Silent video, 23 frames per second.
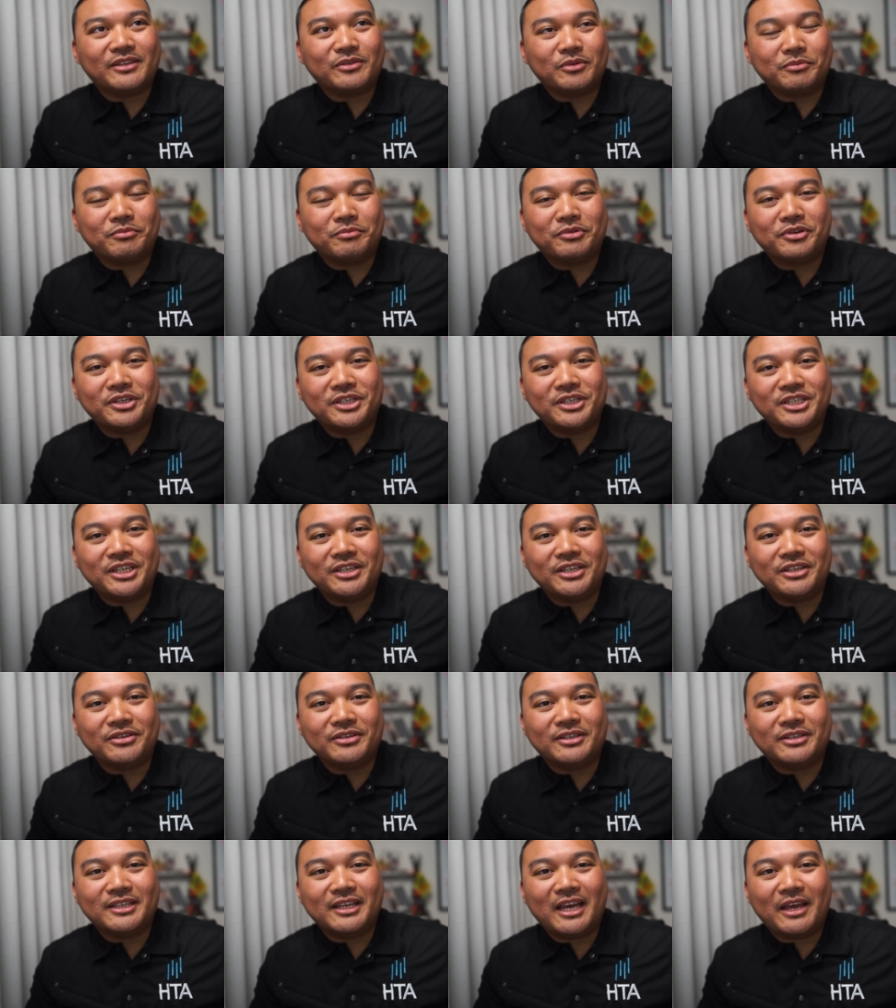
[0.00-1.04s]
We appreciate
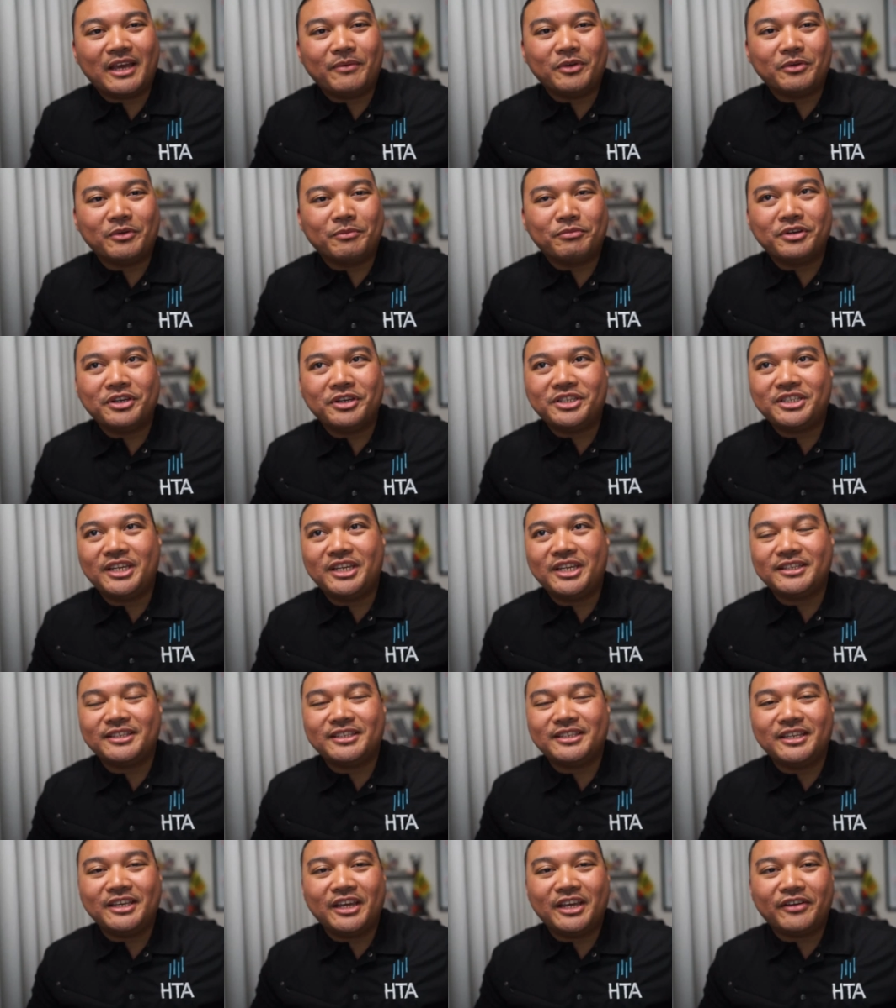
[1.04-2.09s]
your time. We appreciate
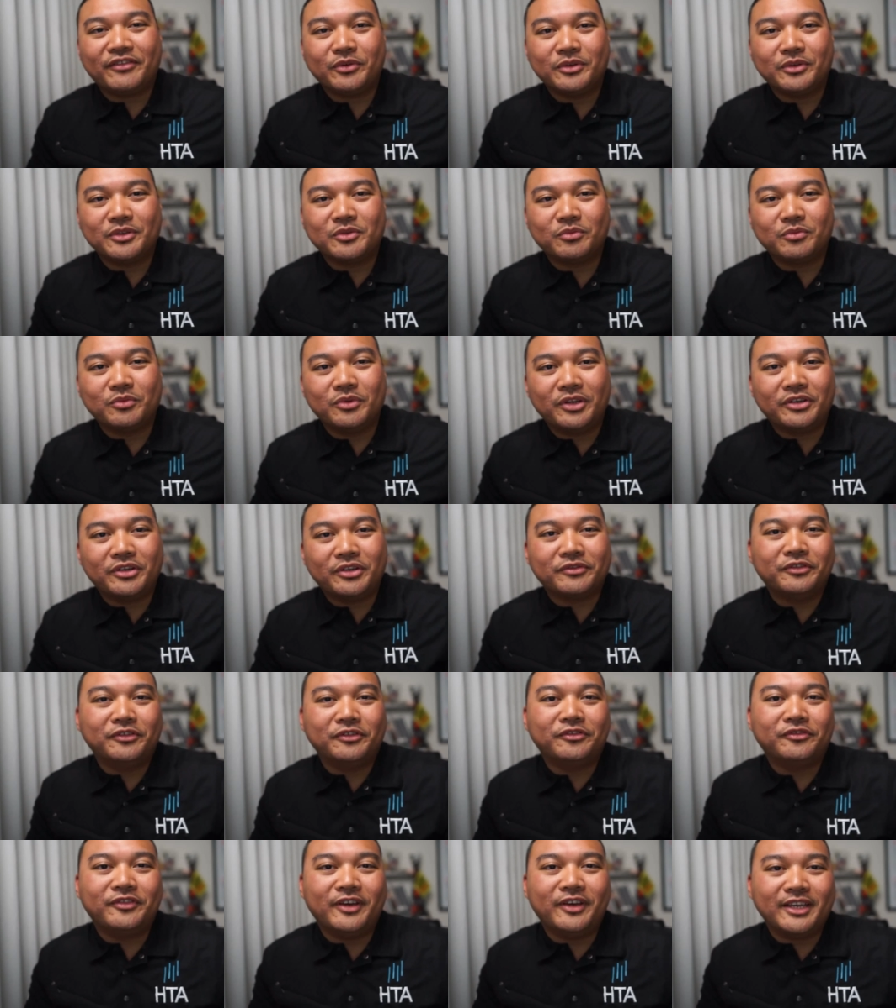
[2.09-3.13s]
seeing everyone's wonderful
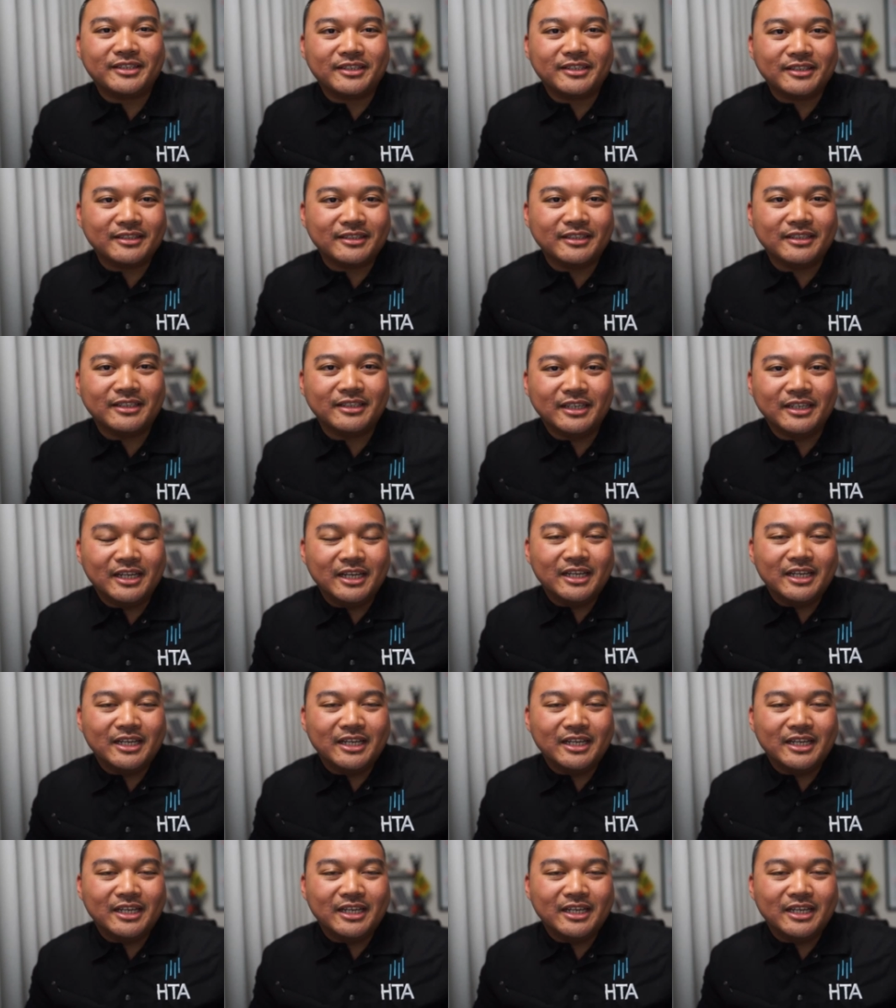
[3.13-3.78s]
faces and